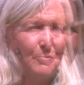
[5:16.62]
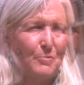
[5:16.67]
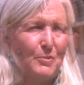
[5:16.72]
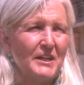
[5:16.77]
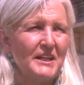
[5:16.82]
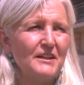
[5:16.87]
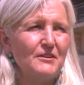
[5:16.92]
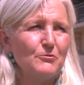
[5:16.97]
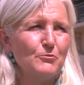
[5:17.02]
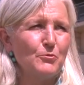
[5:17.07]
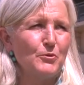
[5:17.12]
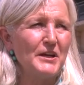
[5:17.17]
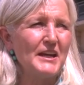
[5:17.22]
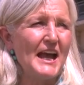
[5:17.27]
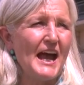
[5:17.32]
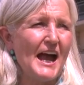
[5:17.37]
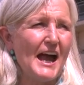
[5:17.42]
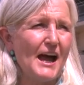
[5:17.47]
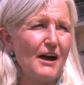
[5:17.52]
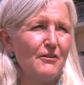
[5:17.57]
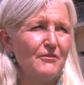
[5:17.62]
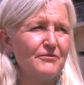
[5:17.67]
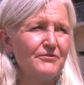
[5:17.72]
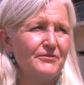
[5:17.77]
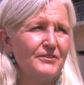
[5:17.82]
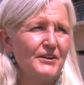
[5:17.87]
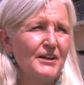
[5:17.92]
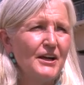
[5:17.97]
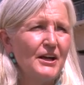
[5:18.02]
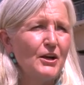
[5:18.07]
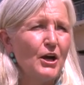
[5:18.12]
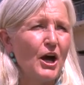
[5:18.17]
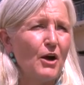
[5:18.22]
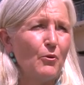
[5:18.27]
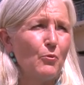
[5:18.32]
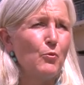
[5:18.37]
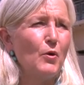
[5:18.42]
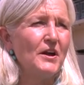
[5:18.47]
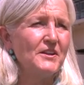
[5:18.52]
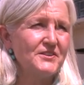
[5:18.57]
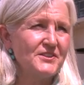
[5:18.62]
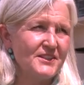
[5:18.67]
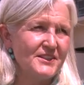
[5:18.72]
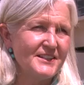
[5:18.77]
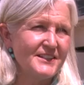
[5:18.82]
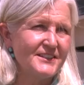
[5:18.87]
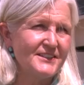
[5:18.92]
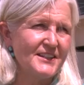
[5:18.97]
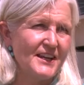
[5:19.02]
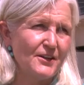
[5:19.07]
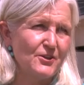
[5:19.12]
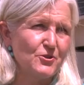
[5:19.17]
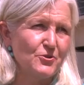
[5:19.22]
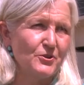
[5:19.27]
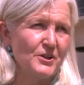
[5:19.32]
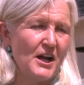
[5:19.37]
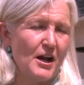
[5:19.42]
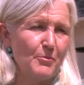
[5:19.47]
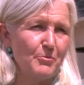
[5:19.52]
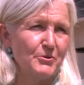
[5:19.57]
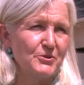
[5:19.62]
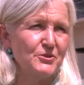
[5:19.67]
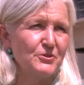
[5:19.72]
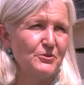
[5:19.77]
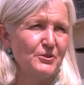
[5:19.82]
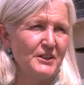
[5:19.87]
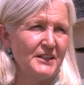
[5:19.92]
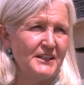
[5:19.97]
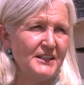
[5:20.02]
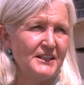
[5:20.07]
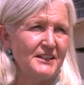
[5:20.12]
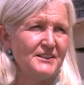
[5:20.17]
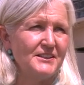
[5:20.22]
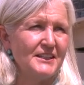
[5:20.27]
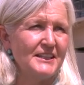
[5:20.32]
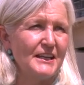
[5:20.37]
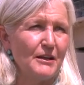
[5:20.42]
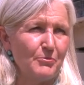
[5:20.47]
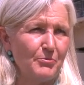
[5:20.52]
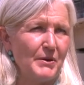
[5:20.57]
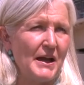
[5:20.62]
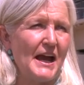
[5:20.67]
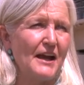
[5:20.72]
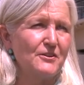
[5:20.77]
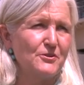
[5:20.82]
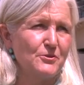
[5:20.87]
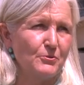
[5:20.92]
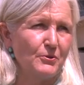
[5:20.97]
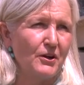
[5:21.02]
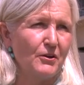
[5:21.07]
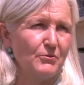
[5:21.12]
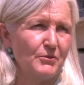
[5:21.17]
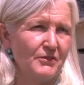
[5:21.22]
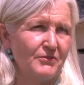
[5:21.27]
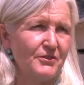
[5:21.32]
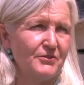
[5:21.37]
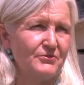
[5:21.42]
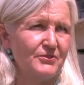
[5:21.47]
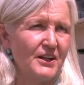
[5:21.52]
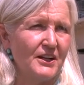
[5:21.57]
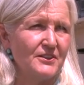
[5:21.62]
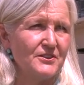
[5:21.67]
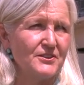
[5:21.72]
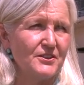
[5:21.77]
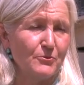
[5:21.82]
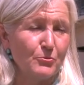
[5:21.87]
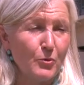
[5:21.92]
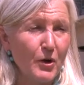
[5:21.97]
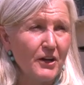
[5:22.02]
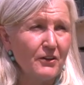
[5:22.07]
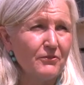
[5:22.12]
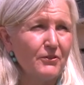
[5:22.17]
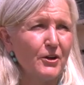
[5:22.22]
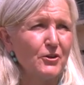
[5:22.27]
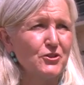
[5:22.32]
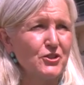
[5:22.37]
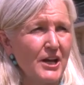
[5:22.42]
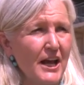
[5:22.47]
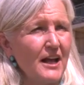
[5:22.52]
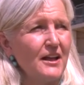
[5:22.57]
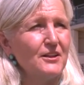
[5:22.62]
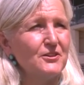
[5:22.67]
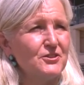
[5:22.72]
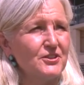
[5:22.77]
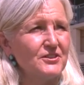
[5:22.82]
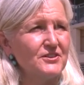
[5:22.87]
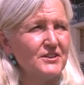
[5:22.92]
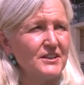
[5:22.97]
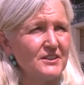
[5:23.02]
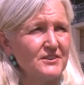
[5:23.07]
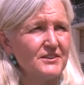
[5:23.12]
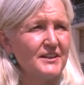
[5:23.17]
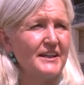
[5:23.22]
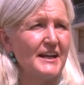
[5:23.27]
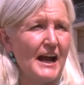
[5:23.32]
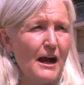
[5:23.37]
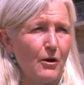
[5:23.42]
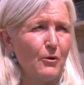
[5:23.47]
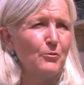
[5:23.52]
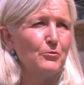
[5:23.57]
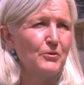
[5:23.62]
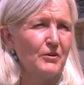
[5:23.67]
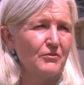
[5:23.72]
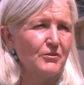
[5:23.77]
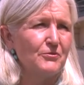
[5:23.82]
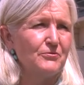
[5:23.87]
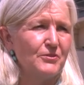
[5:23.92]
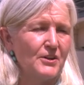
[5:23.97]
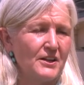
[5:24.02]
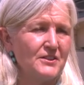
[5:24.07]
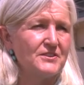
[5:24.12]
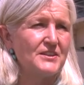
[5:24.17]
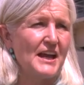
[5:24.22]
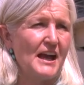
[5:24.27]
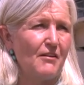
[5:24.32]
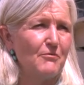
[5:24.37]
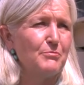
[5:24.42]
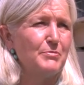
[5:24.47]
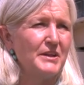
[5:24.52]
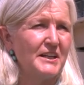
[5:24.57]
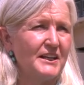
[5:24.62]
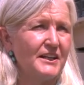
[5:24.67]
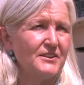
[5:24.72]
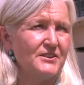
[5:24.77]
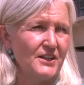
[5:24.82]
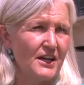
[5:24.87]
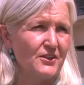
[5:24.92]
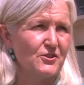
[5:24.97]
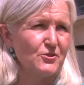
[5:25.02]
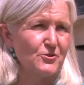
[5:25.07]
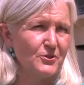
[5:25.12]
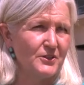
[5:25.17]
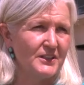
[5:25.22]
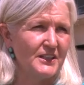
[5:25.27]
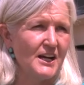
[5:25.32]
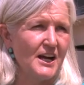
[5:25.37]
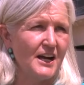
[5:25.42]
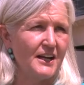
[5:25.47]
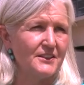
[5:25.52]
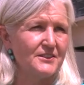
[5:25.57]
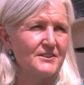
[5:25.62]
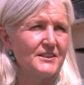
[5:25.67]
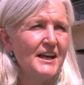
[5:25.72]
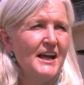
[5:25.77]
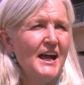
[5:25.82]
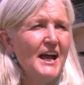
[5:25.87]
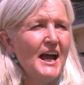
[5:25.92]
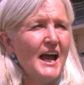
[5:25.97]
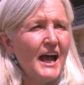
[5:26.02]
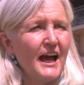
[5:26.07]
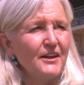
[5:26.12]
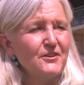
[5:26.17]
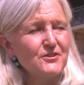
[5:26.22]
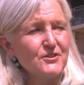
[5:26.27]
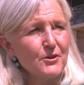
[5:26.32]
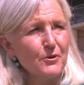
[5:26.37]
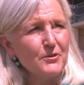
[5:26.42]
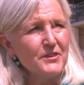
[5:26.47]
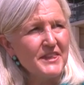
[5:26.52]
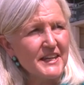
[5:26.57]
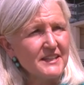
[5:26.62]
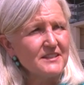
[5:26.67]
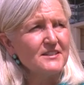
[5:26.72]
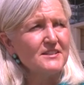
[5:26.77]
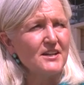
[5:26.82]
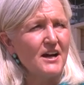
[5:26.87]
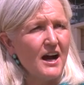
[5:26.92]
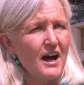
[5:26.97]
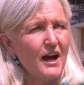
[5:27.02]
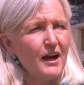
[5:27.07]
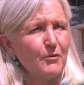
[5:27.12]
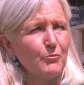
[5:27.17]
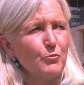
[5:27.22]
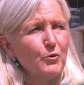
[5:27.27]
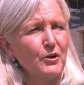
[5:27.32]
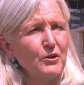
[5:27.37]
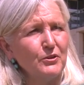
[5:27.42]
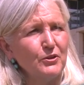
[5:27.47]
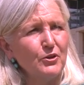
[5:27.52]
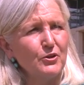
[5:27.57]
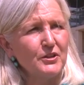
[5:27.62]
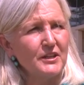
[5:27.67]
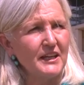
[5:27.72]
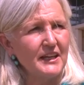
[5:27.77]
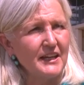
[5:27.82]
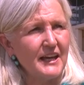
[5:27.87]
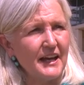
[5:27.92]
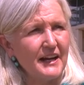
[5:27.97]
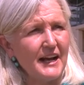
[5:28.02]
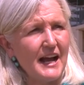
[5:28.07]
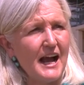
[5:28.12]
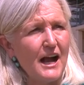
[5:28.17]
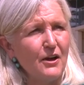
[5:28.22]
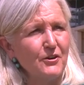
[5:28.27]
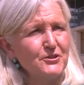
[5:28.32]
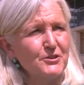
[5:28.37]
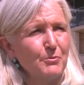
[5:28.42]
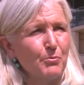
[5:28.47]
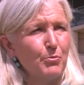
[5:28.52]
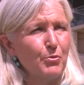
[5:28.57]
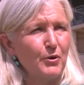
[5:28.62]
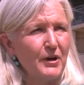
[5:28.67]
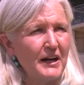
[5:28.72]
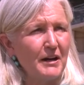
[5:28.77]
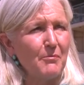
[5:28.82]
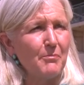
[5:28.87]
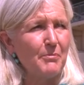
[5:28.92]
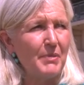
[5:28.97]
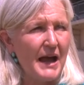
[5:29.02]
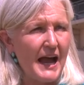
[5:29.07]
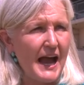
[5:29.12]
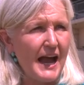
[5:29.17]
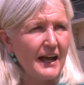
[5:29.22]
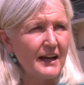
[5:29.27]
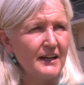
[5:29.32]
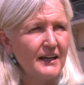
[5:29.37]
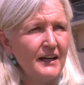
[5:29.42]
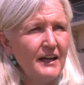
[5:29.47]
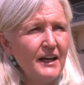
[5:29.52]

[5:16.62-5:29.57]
We, we have once in the century opportunity to get back to our riverfronts. And one of our challenges is that our riverfronts have been industrialized. And so this time we're looking at how to bring back